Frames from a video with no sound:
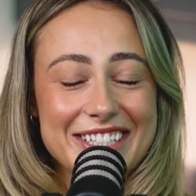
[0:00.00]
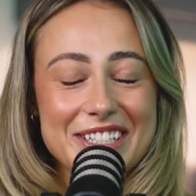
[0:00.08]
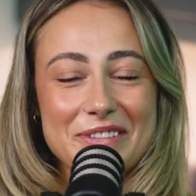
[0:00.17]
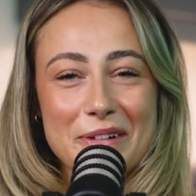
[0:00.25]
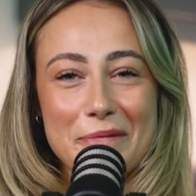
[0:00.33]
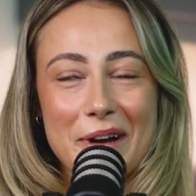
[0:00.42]

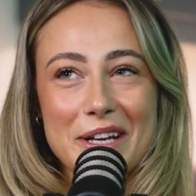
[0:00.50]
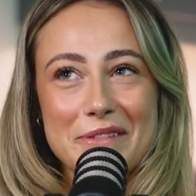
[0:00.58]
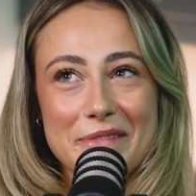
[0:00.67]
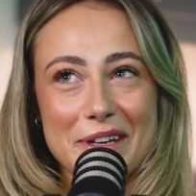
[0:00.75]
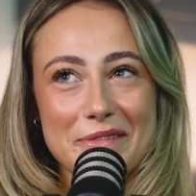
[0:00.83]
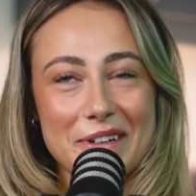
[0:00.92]
just reminded
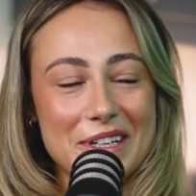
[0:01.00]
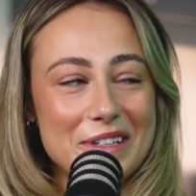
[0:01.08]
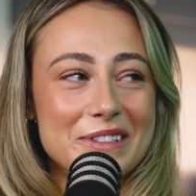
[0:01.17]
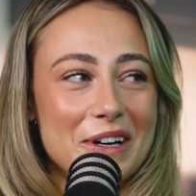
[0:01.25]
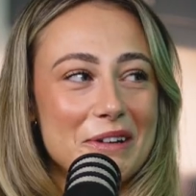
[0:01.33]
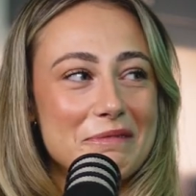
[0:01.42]
me of when you
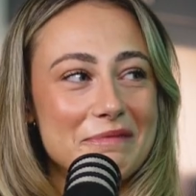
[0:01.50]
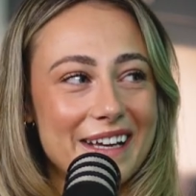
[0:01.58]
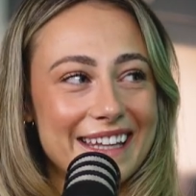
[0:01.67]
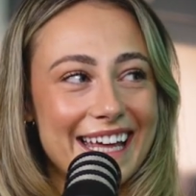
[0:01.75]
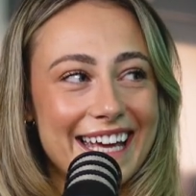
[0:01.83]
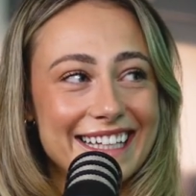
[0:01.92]
told me
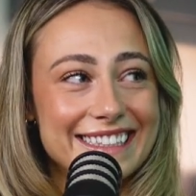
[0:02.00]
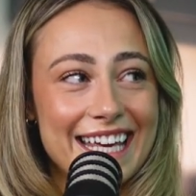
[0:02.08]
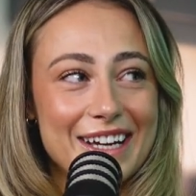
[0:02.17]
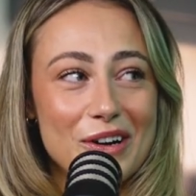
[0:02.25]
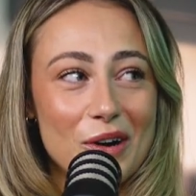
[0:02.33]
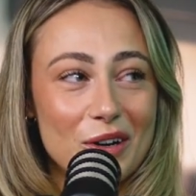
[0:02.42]
this.
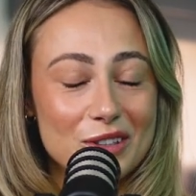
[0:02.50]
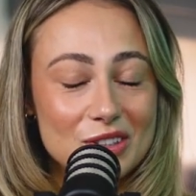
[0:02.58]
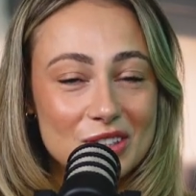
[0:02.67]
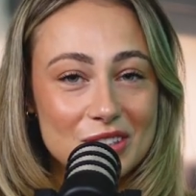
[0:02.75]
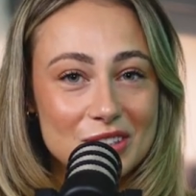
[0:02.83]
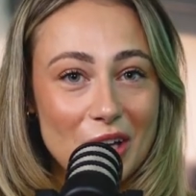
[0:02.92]
He got
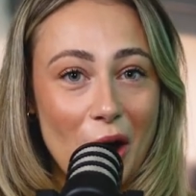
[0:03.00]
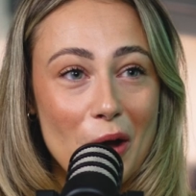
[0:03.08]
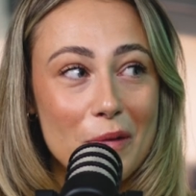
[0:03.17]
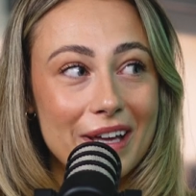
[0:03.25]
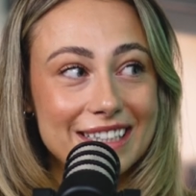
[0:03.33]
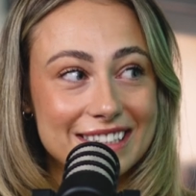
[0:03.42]

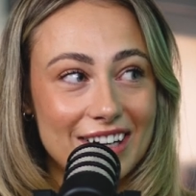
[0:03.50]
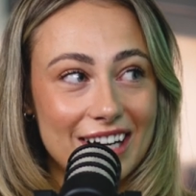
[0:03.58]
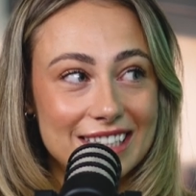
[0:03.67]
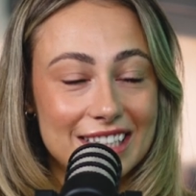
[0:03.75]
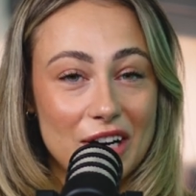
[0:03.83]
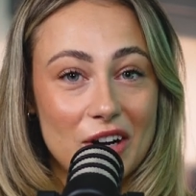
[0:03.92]
so
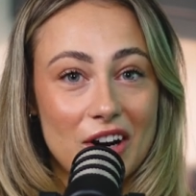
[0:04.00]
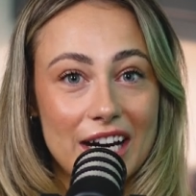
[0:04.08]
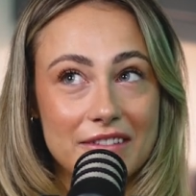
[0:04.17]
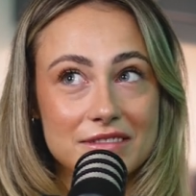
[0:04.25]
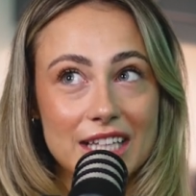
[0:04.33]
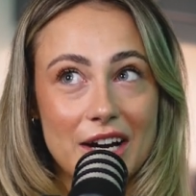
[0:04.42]
excited, I can't
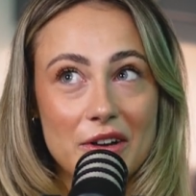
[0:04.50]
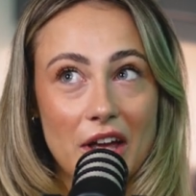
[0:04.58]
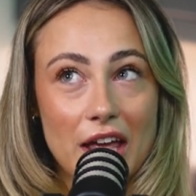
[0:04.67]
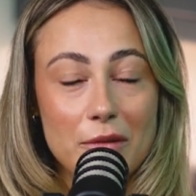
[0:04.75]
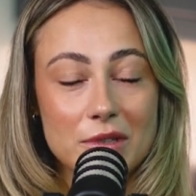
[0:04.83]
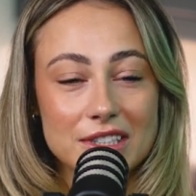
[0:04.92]
even tell you.
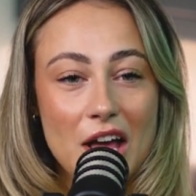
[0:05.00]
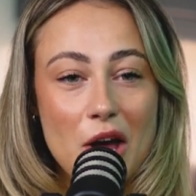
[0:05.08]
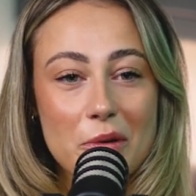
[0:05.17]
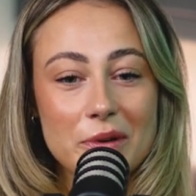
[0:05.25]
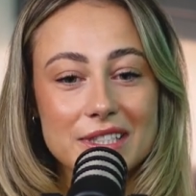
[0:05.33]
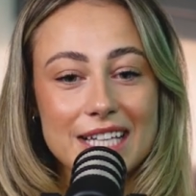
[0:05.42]
We
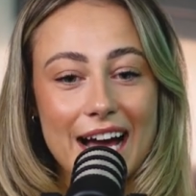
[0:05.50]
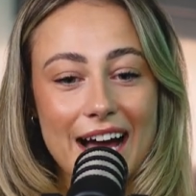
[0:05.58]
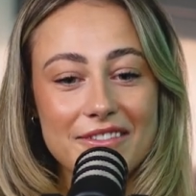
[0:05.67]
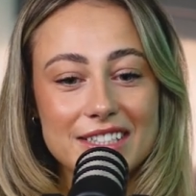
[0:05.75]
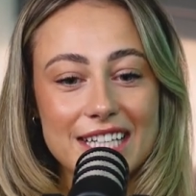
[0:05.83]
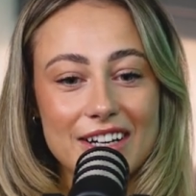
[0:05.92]
were sat
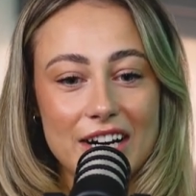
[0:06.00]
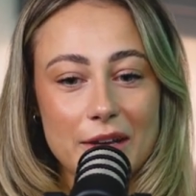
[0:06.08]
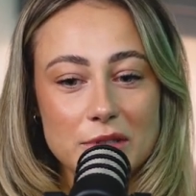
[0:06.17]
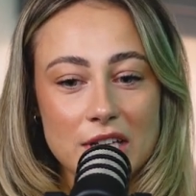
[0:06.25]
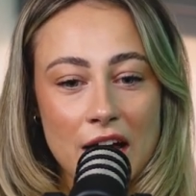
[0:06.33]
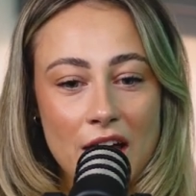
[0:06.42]
having dinner and he
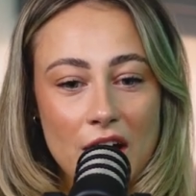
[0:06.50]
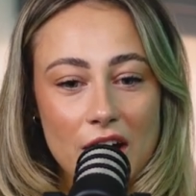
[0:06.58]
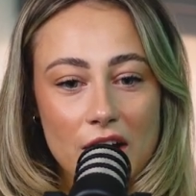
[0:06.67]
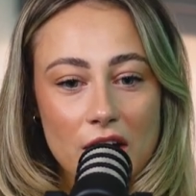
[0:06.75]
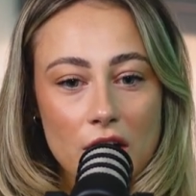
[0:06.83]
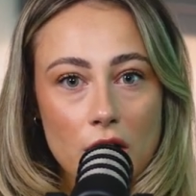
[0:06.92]
was like,
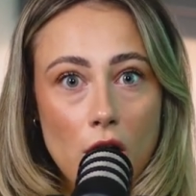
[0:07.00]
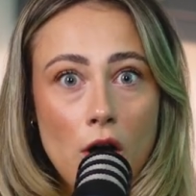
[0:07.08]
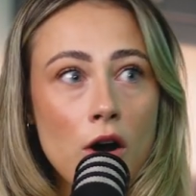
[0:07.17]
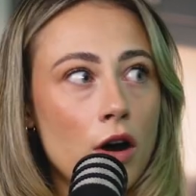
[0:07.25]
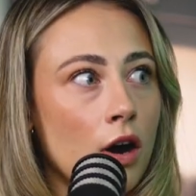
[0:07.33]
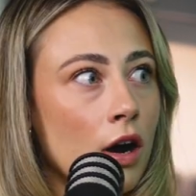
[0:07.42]

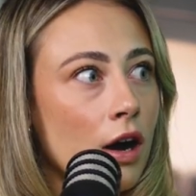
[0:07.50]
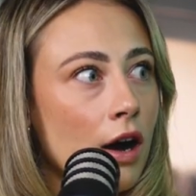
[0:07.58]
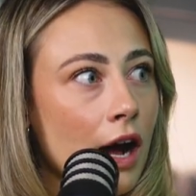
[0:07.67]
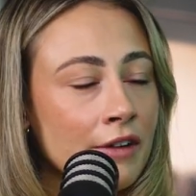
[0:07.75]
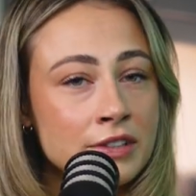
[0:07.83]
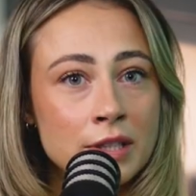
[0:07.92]
"Oh,
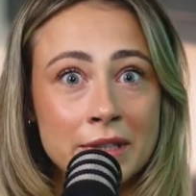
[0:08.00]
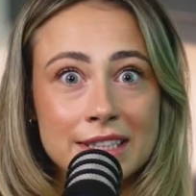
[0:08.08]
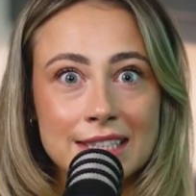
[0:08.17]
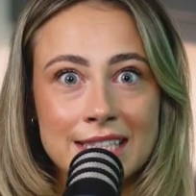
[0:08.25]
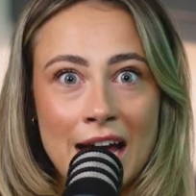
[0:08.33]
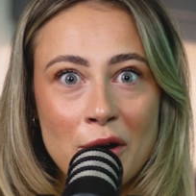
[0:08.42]
I have something
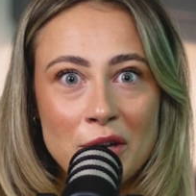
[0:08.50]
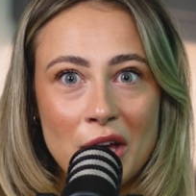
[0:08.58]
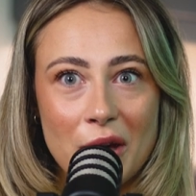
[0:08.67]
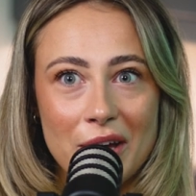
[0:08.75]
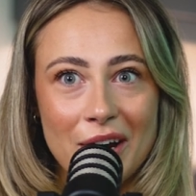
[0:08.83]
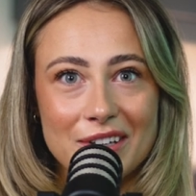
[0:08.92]
to tell you."
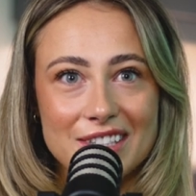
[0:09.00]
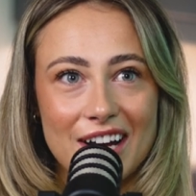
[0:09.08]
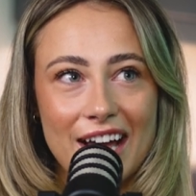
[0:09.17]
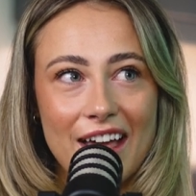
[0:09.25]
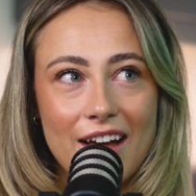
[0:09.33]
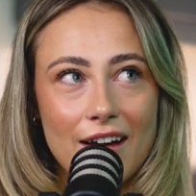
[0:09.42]
And I was
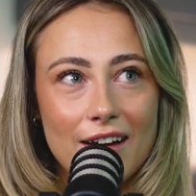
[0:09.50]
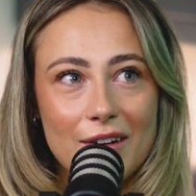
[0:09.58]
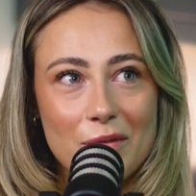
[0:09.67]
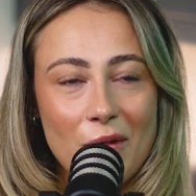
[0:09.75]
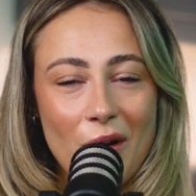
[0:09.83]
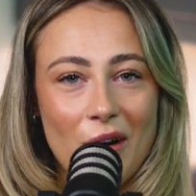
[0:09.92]
like,
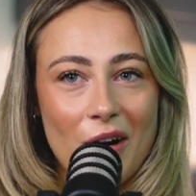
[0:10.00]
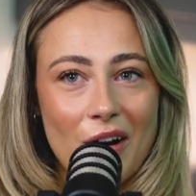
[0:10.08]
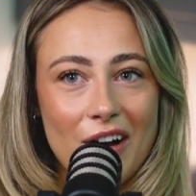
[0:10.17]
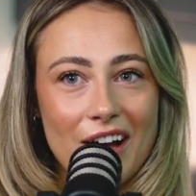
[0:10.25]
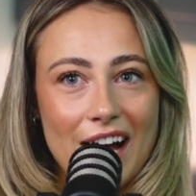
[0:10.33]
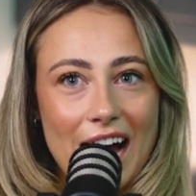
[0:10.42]
"What?"